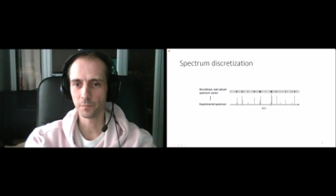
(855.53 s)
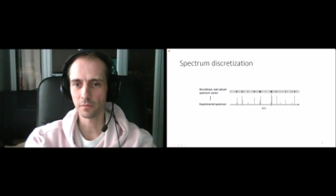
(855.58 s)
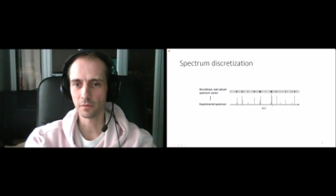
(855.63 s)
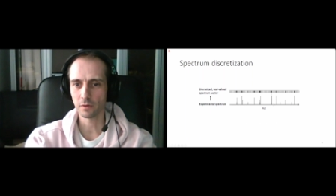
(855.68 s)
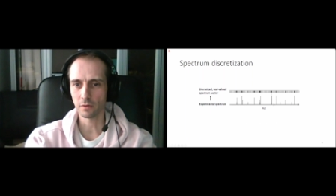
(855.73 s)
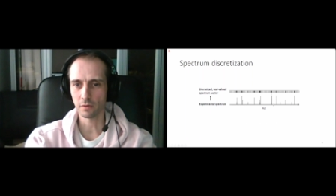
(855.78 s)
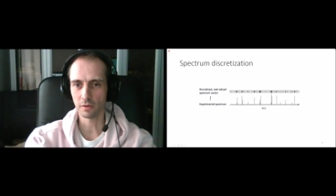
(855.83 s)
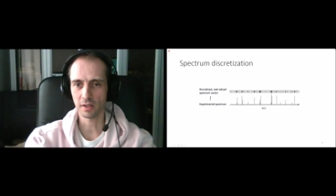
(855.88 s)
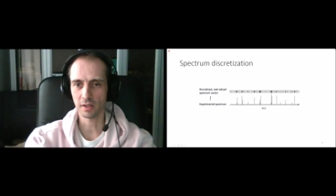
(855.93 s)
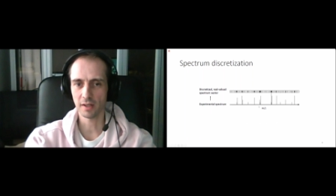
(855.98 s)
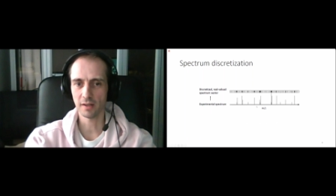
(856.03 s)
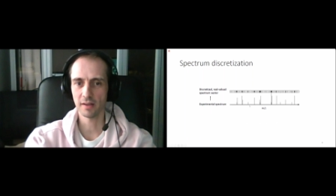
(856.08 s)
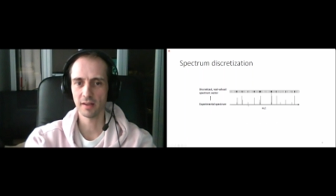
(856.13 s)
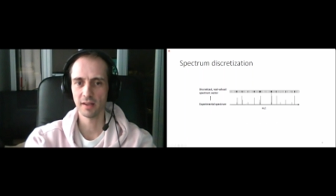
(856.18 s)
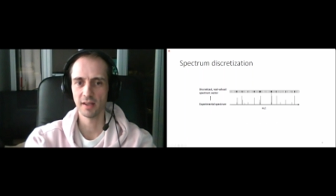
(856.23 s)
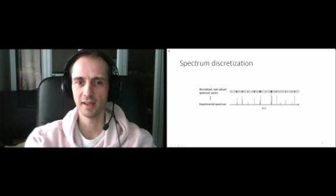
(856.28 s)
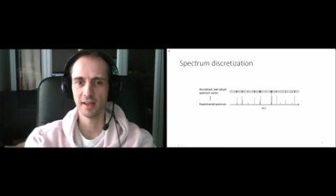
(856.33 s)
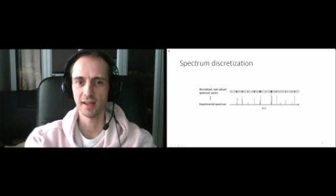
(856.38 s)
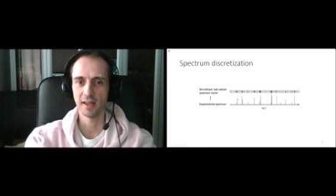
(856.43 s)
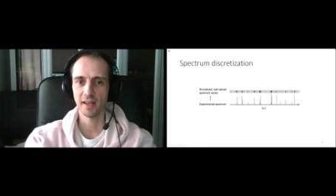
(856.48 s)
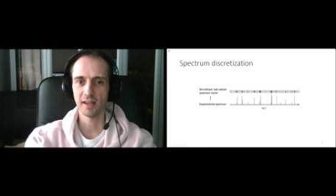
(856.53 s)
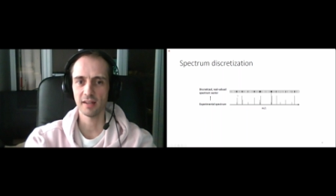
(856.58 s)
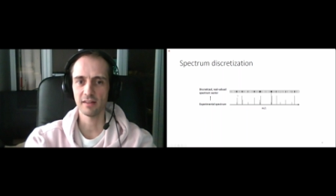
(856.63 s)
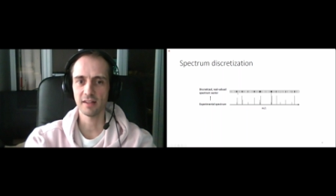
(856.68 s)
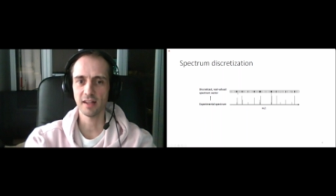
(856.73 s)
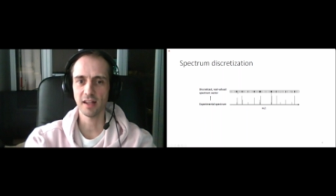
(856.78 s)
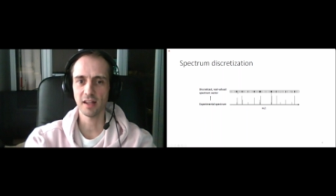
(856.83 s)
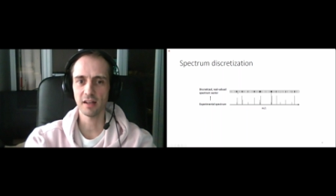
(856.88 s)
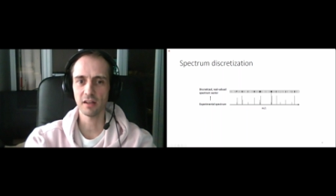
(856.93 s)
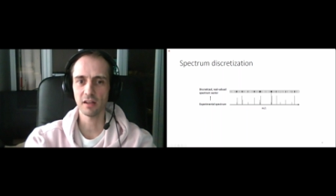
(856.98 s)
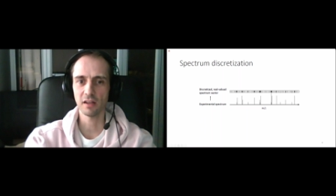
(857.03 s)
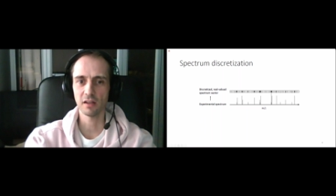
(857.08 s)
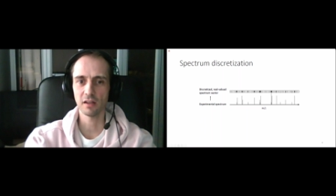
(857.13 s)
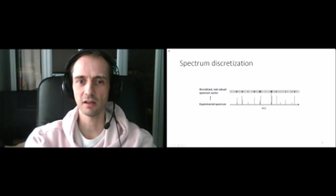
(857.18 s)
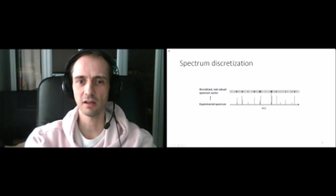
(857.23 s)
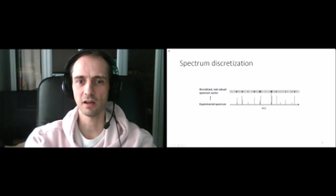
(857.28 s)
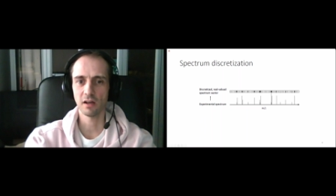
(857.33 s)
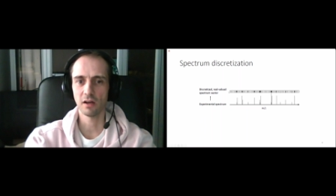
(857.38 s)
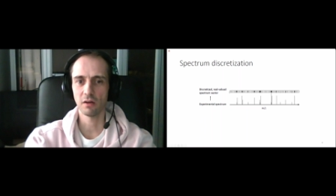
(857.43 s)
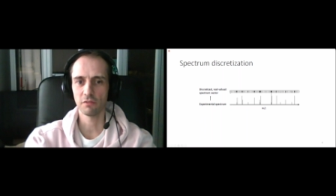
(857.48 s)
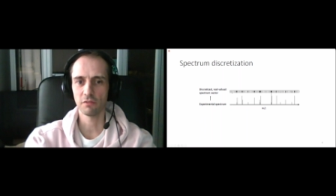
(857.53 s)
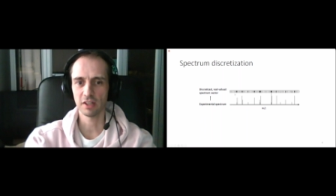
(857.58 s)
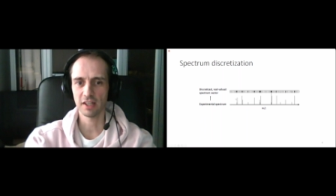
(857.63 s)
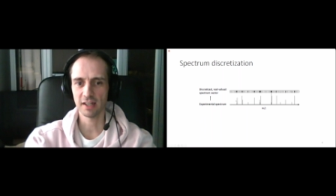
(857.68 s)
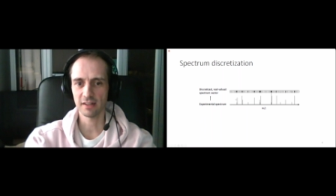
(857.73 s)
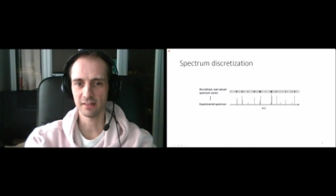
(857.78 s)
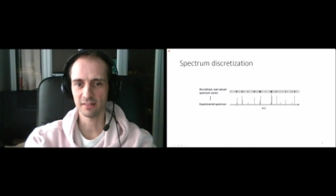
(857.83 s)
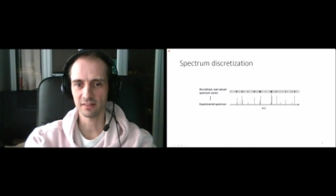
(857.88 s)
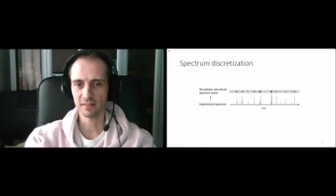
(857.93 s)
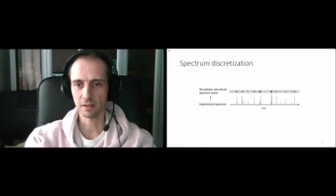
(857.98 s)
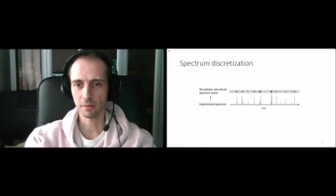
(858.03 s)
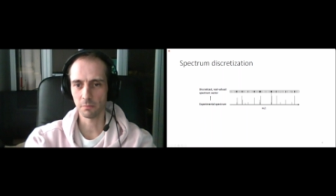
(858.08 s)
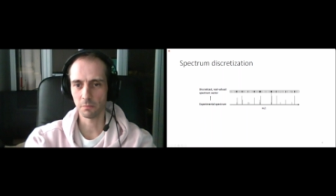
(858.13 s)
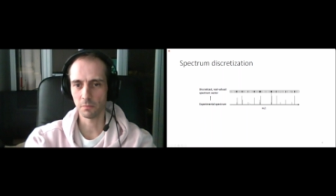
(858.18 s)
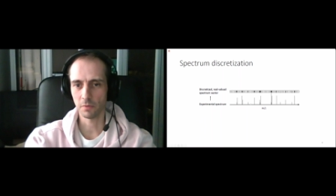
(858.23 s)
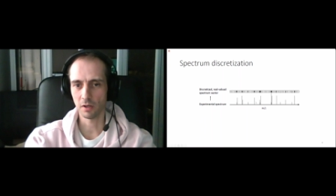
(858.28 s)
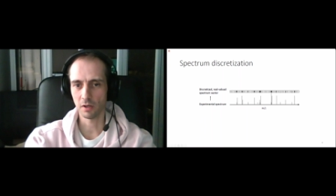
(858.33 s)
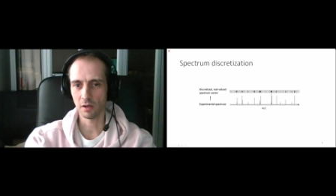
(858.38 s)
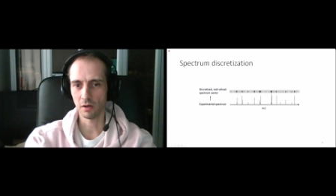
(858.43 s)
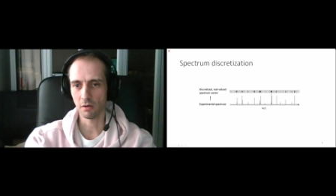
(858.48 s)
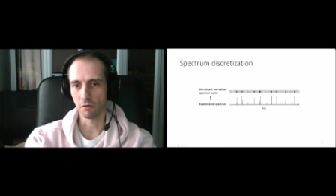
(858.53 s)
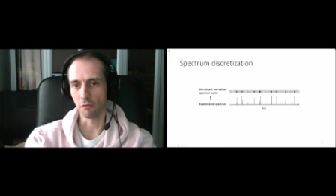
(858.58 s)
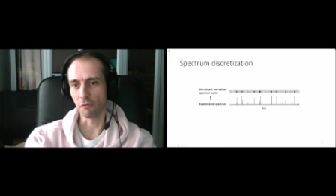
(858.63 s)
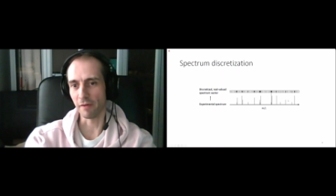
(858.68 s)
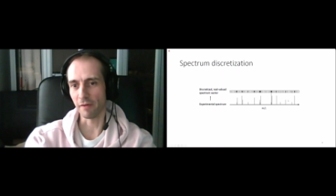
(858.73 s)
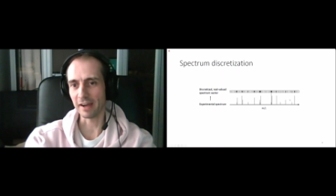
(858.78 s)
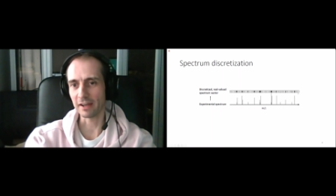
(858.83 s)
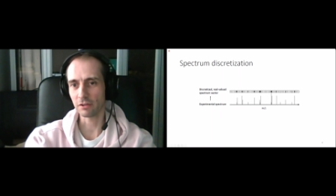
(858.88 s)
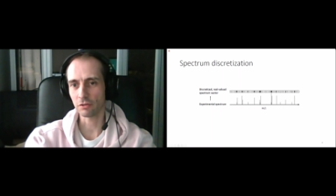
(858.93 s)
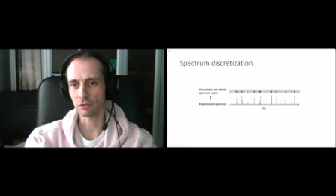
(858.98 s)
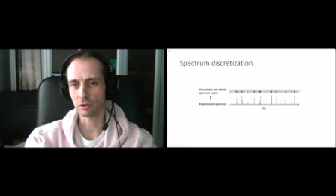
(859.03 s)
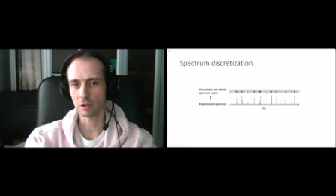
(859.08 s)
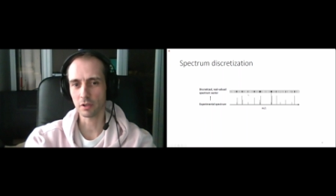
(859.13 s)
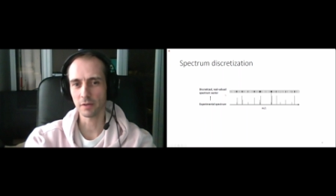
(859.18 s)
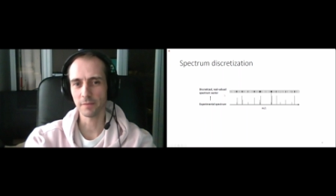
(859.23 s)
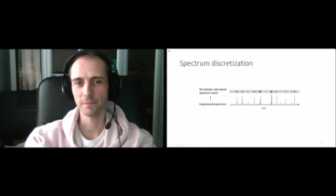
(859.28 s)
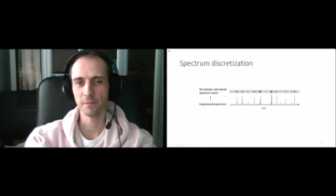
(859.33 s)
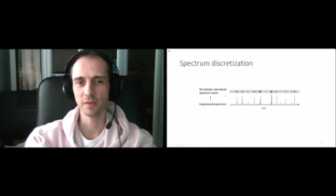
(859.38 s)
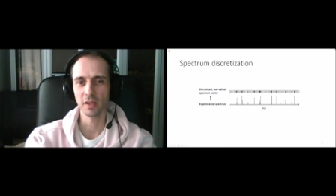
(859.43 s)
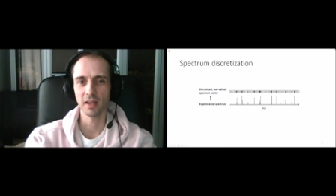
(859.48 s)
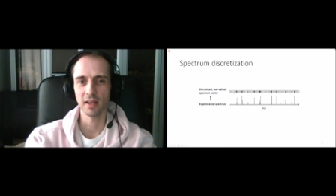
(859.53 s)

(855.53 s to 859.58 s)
okay, and then we get some vector,